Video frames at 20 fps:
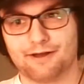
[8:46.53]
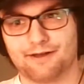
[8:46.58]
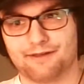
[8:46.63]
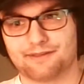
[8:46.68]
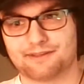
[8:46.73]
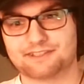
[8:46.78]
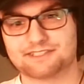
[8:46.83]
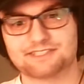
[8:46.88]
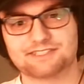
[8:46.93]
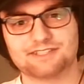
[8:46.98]

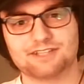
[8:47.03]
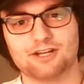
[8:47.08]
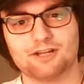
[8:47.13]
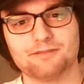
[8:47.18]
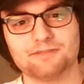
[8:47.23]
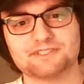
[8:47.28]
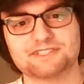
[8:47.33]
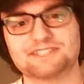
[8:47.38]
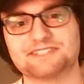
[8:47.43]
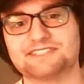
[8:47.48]
There's
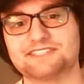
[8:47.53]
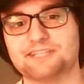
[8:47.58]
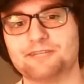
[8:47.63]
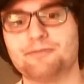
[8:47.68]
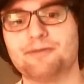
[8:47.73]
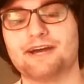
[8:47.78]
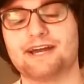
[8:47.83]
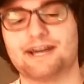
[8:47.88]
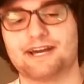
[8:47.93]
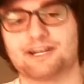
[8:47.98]
almost a
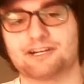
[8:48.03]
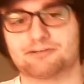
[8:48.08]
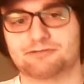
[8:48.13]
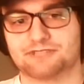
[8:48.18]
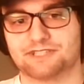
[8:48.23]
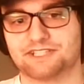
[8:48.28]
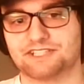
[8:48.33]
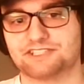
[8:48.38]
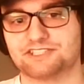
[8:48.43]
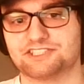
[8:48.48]
symbiotic
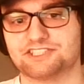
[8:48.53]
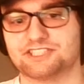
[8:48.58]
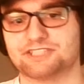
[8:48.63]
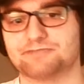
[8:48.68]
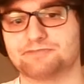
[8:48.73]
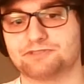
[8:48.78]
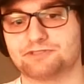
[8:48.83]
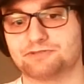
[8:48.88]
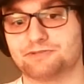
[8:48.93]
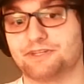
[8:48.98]
relationship
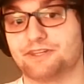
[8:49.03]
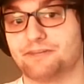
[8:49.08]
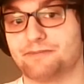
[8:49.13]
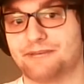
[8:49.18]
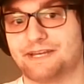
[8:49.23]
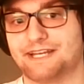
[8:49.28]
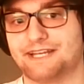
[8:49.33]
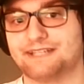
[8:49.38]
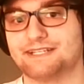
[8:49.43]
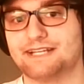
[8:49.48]
between the
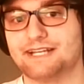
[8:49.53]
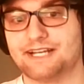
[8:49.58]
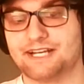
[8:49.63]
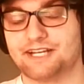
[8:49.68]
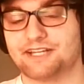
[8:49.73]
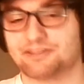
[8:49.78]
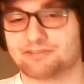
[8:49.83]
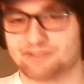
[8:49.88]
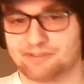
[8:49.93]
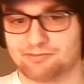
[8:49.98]
paint
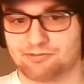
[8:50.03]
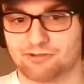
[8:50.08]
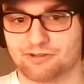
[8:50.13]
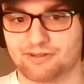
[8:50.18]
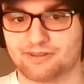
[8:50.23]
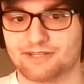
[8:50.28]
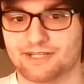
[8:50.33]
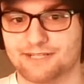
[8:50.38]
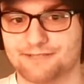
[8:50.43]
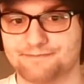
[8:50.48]
and three-point
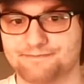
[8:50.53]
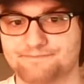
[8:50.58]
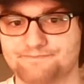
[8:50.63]
line.